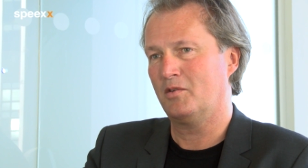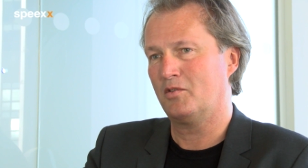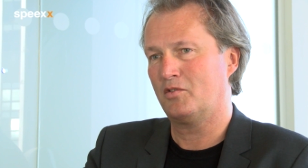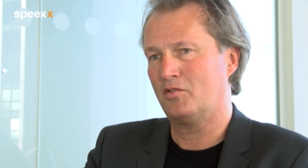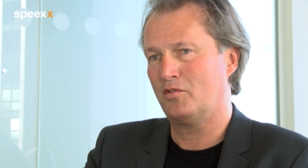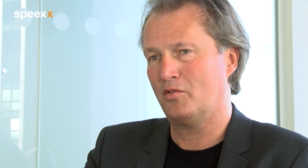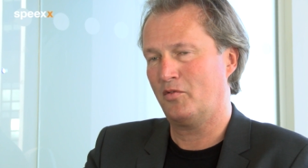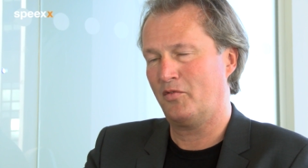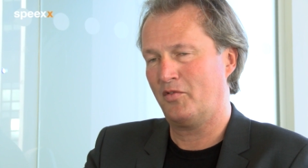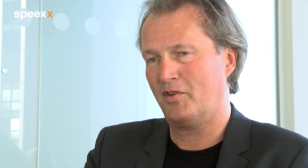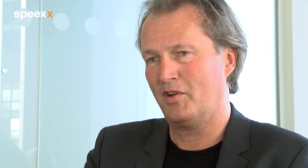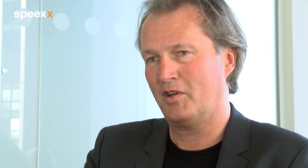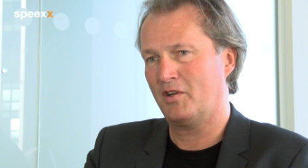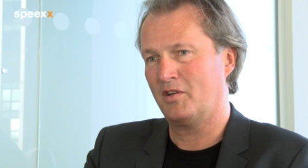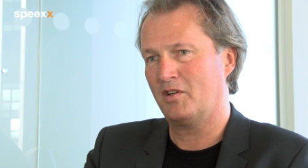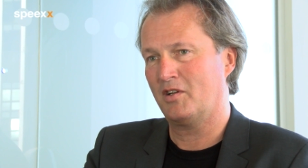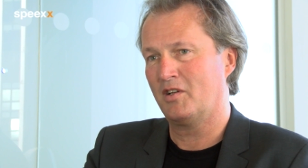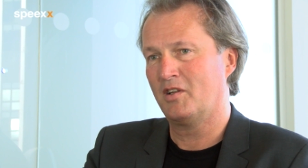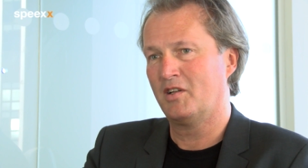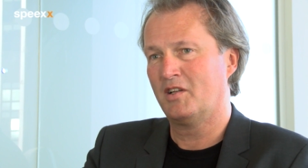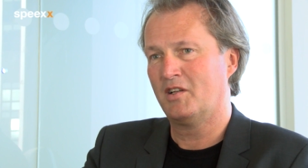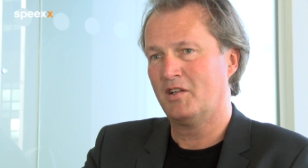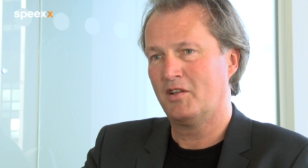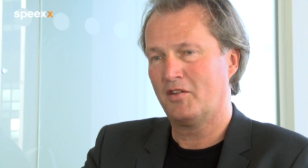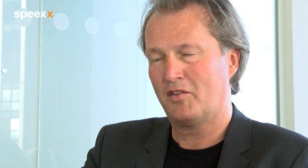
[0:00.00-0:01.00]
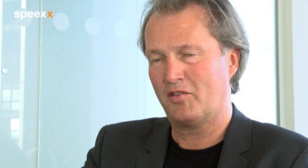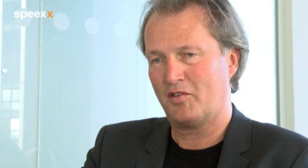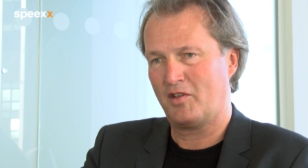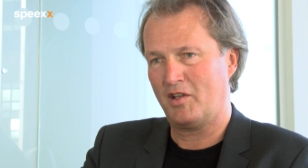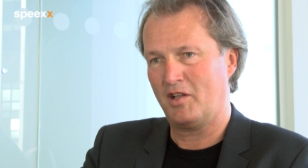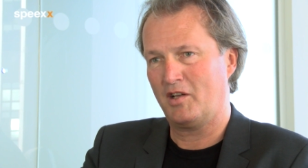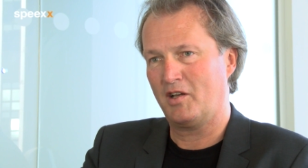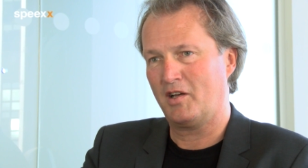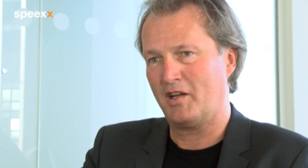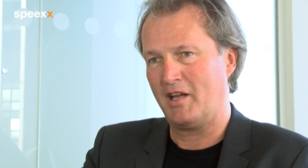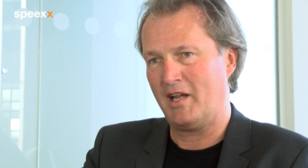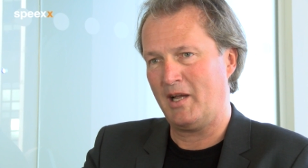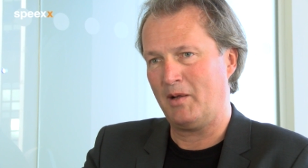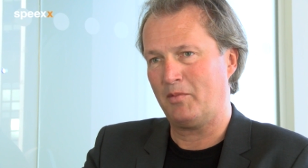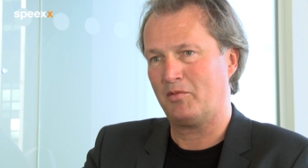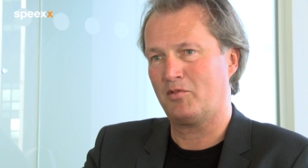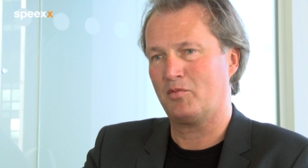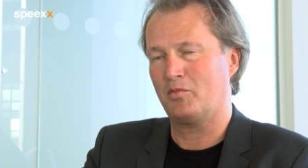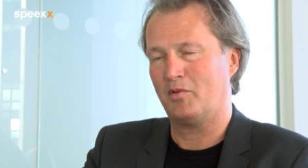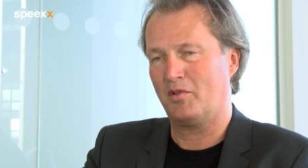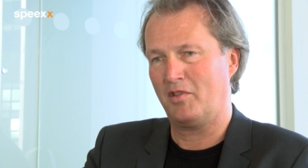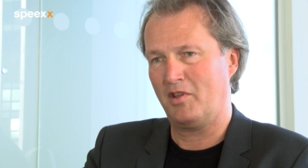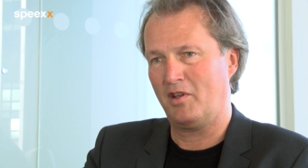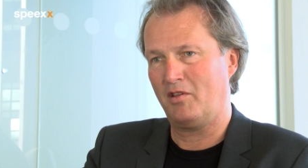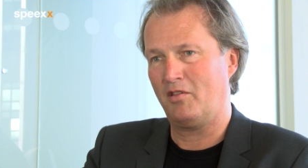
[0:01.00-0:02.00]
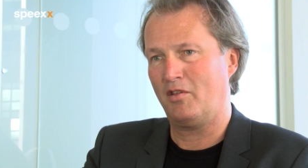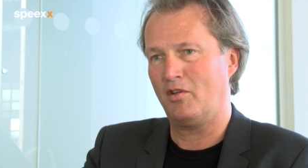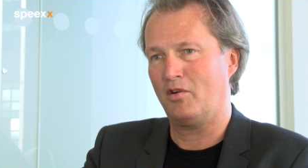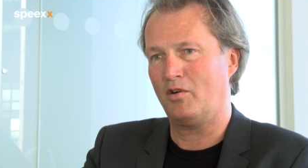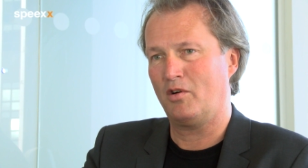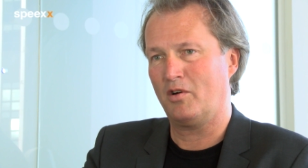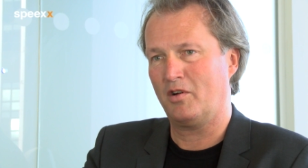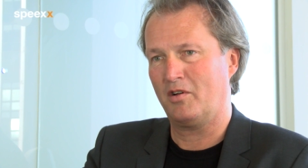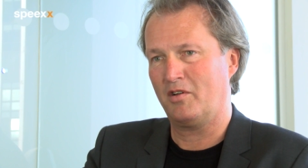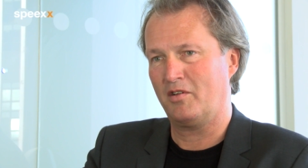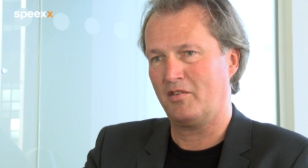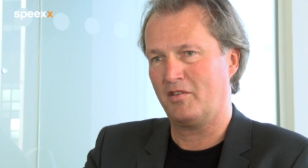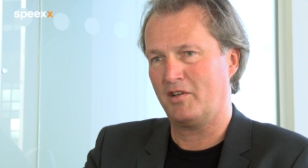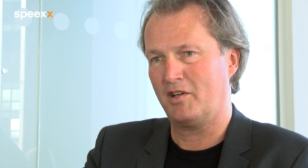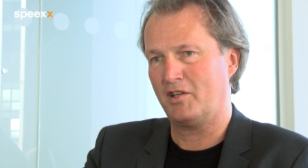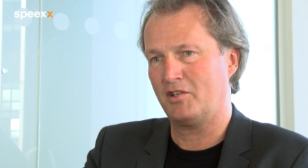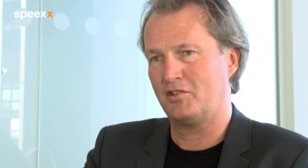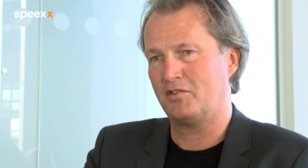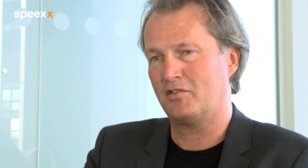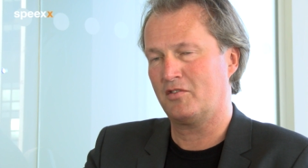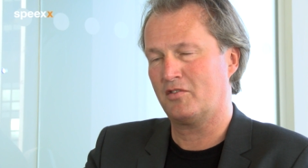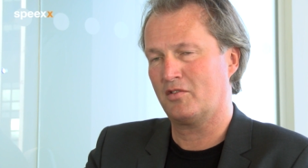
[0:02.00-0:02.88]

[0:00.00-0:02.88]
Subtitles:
to fill skill gaps within the organization.